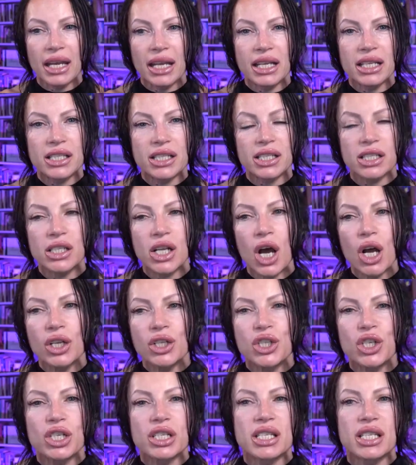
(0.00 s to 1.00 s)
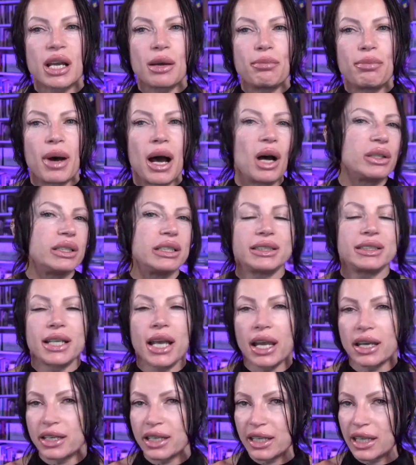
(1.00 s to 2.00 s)
It's not just about the
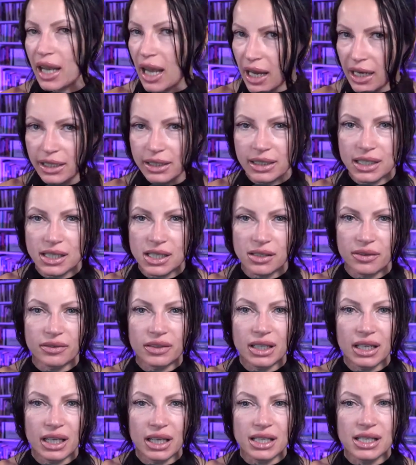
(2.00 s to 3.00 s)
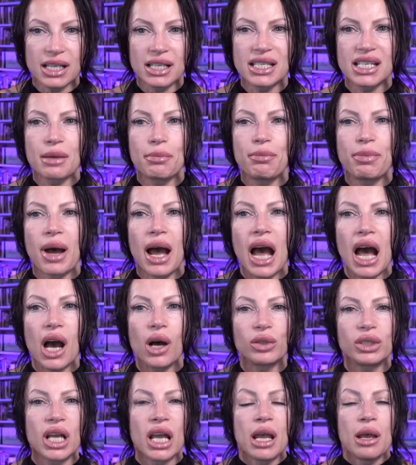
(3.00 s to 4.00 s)
technicalities of things. It's
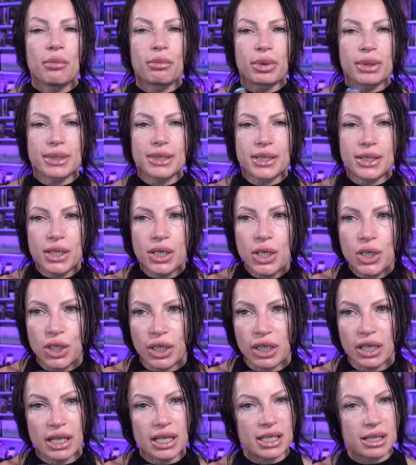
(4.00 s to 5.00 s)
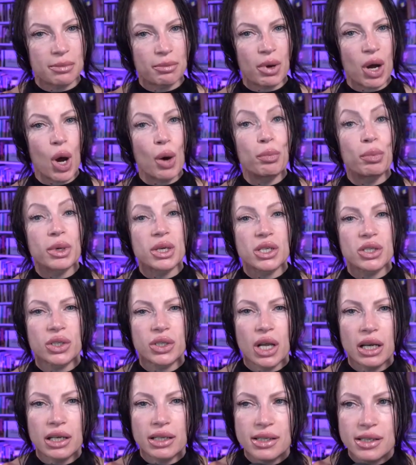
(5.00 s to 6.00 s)
about precision. It's about
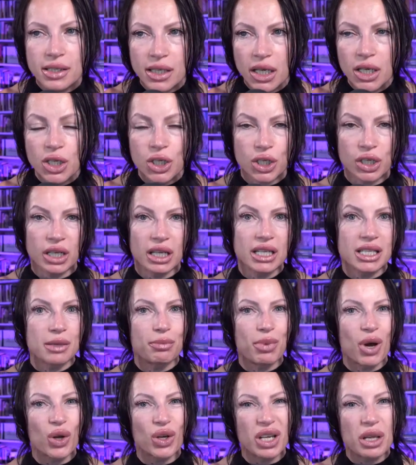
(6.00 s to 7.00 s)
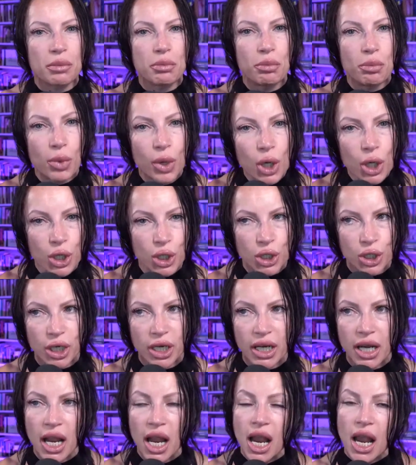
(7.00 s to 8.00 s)
personalization. It's about
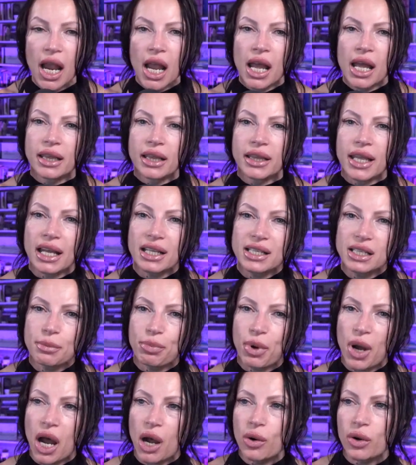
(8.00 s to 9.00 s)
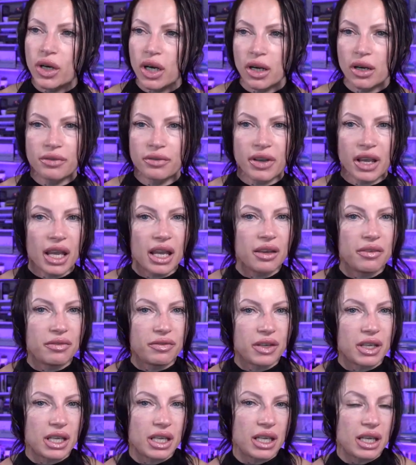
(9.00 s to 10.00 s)
immersion. That's the power of AV
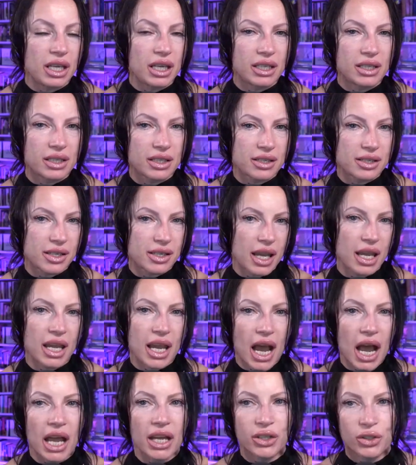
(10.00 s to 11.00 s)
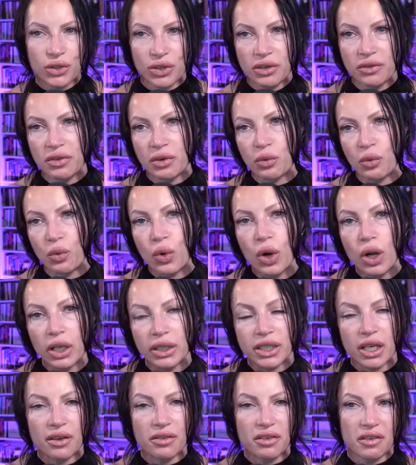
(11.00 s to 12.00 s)
in this AI-driven
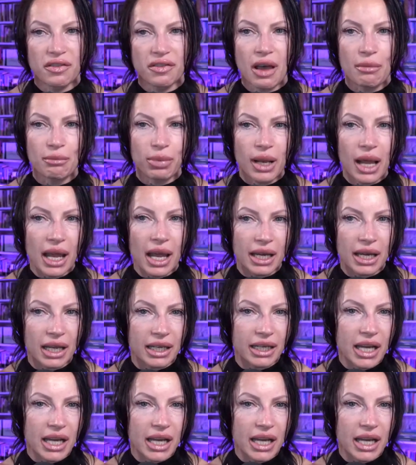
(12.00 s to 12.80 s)
world of event planning.